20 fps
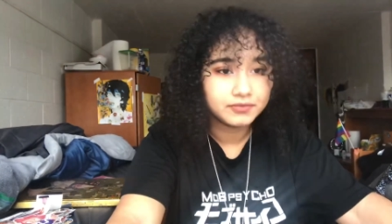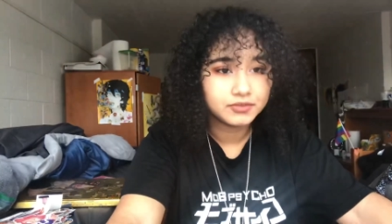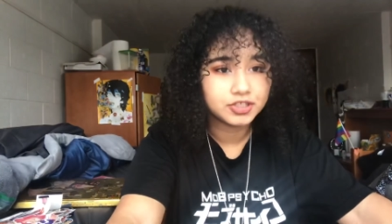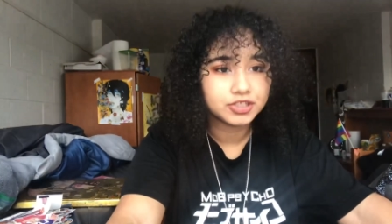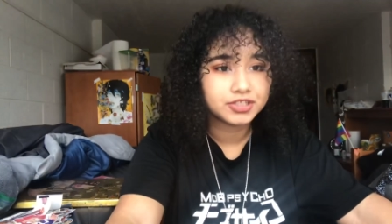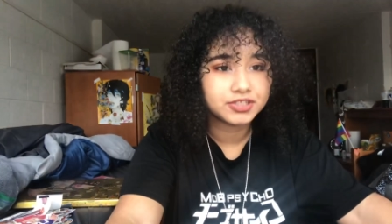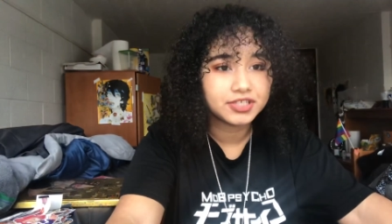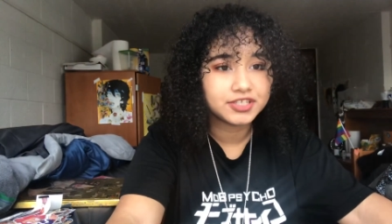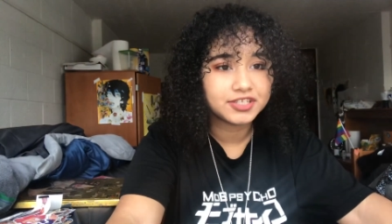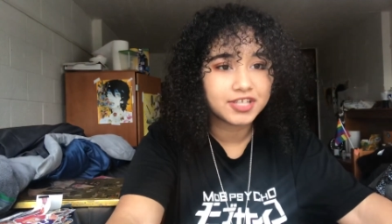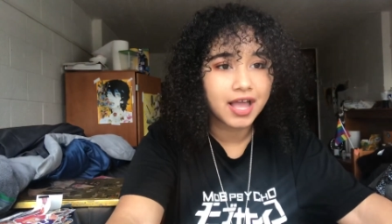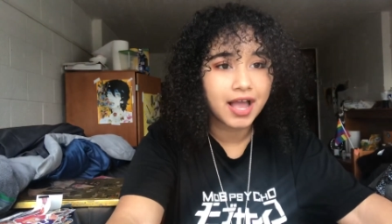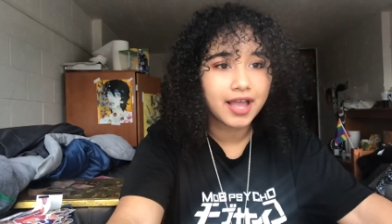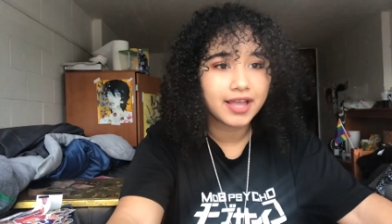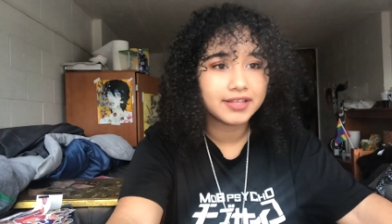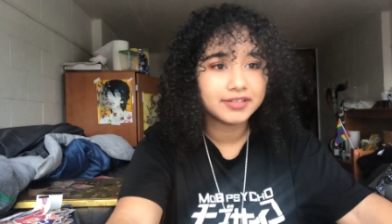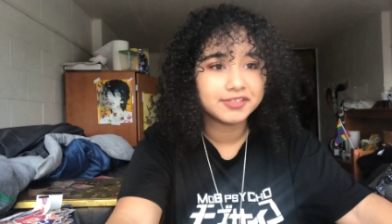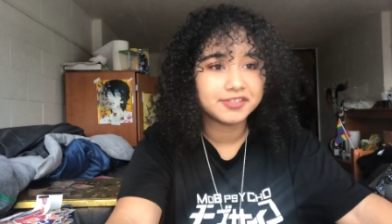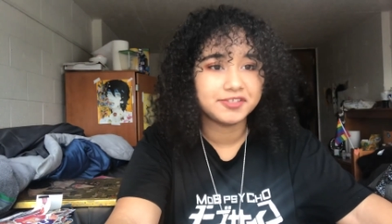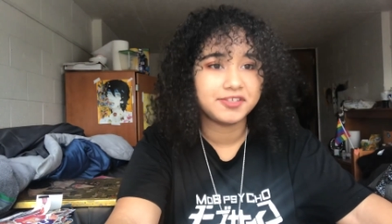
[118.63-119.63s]
just
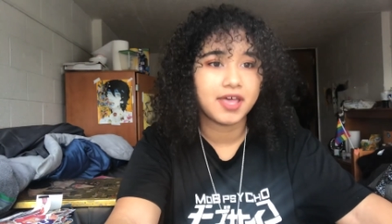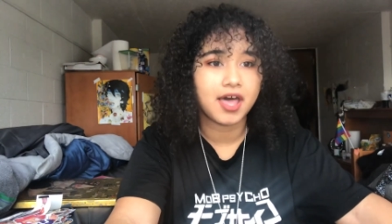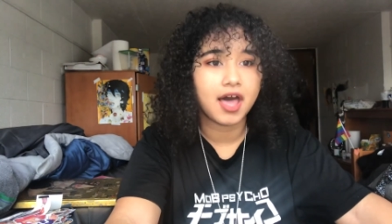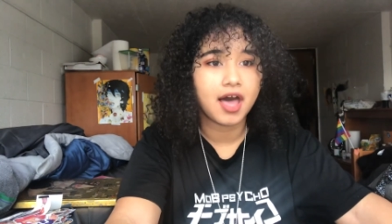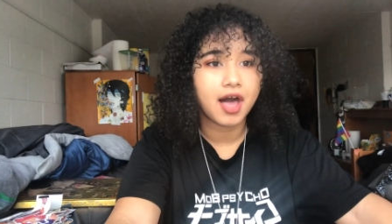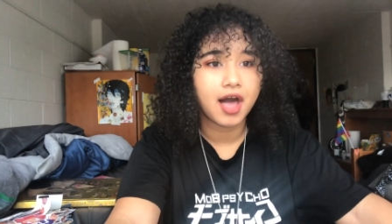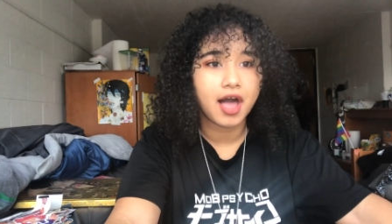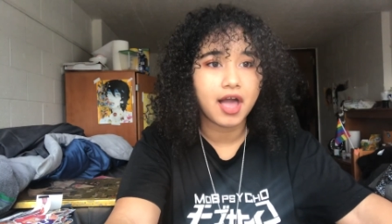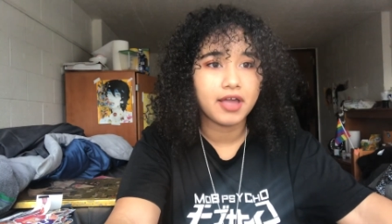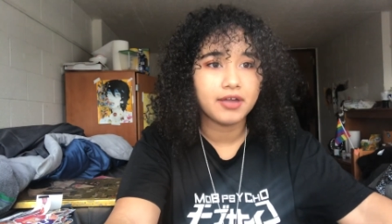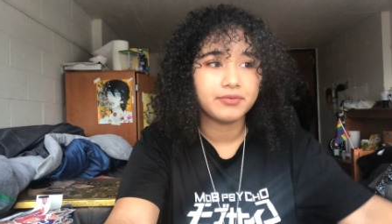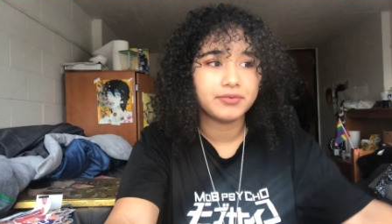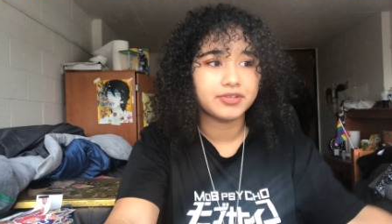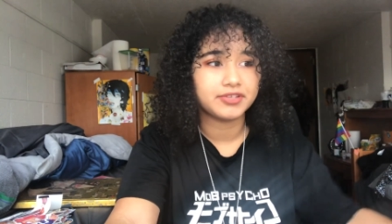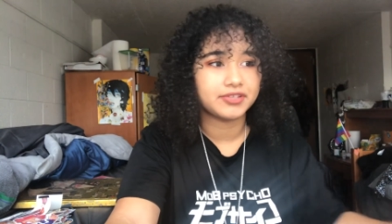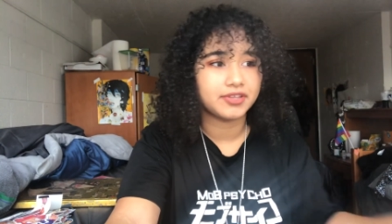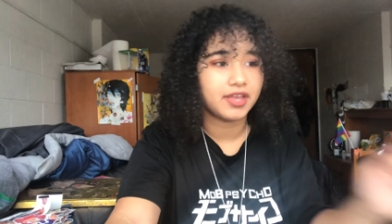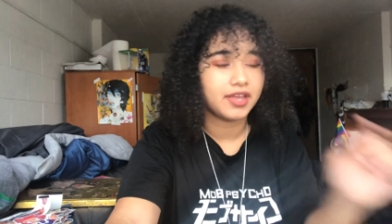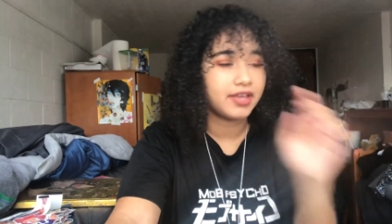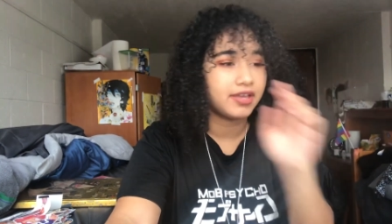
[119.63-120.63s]
designs that I
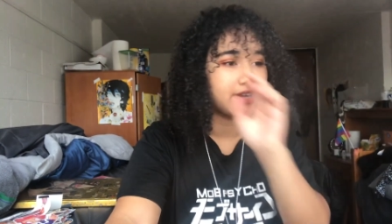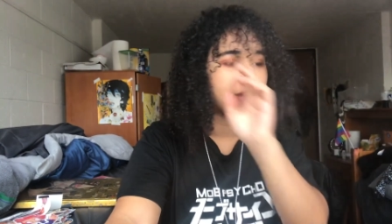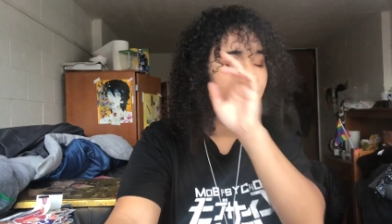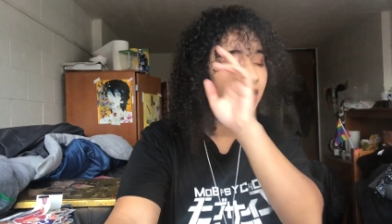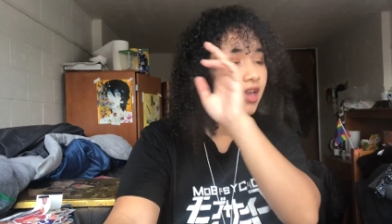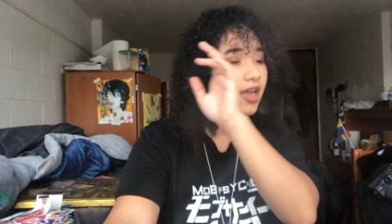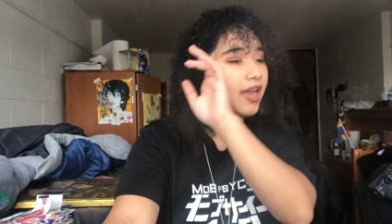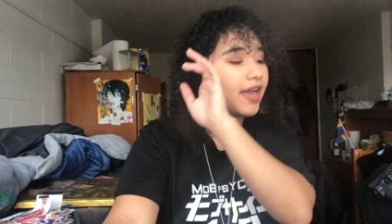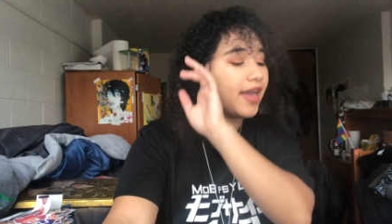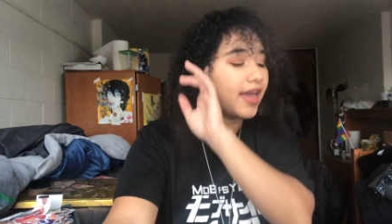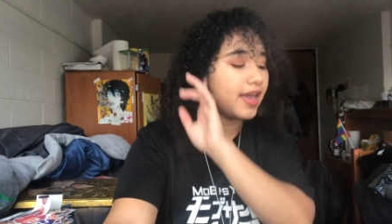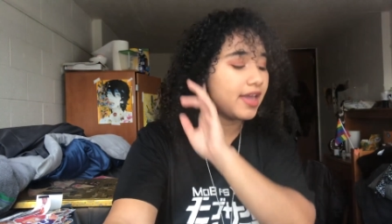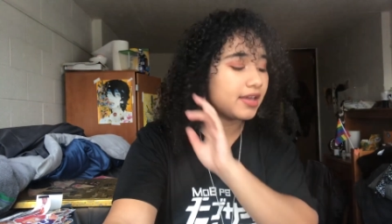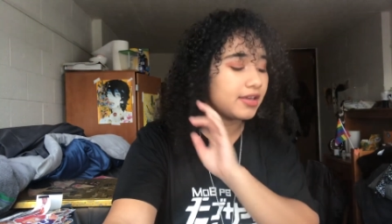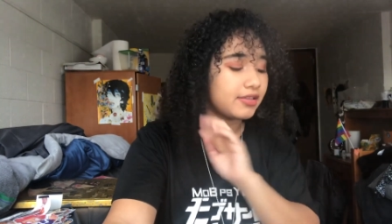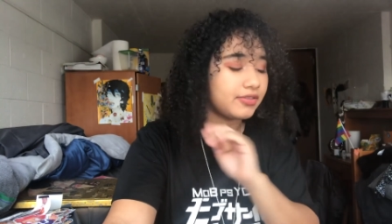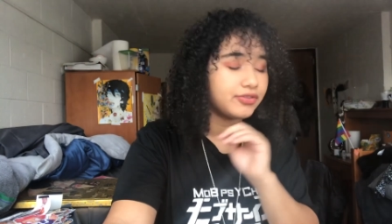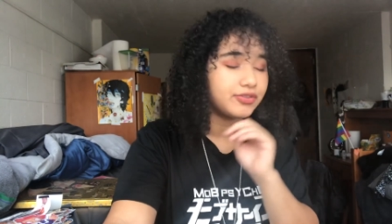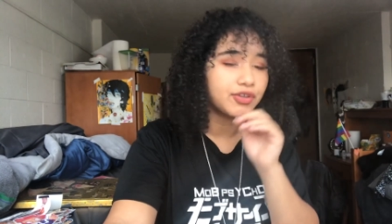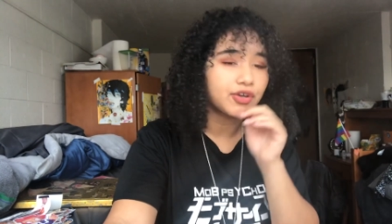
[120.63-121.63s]
was like,
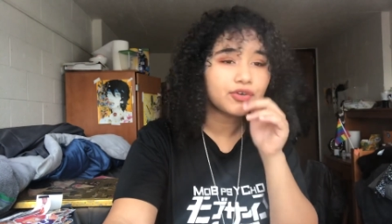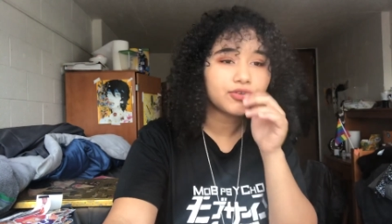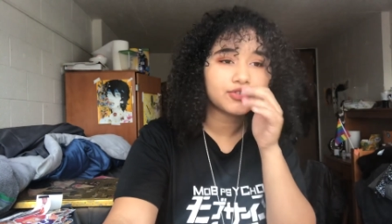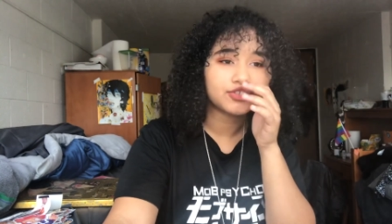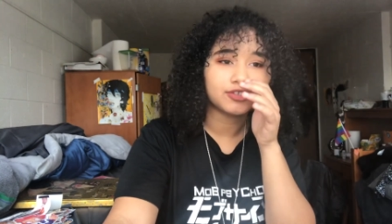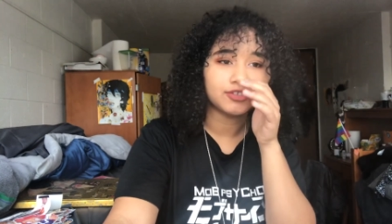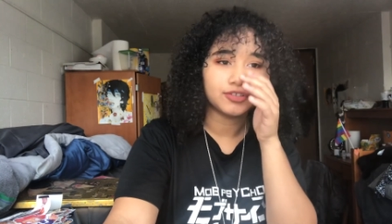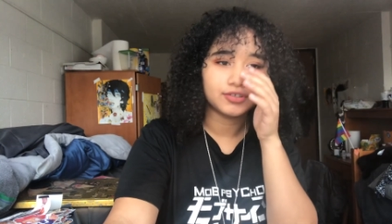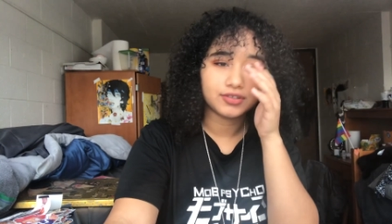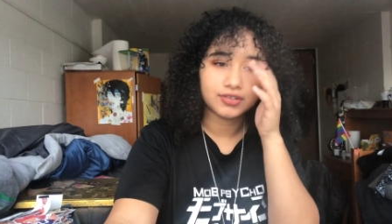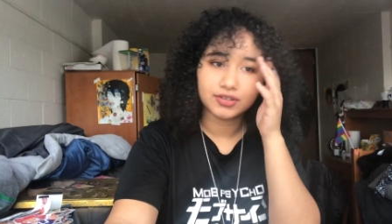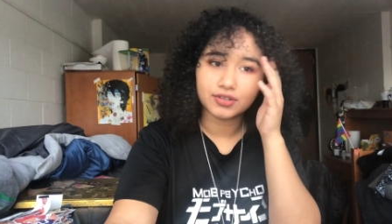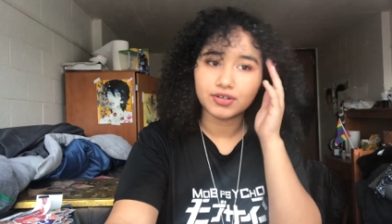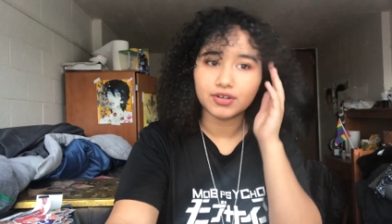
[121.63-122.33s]
hey, those look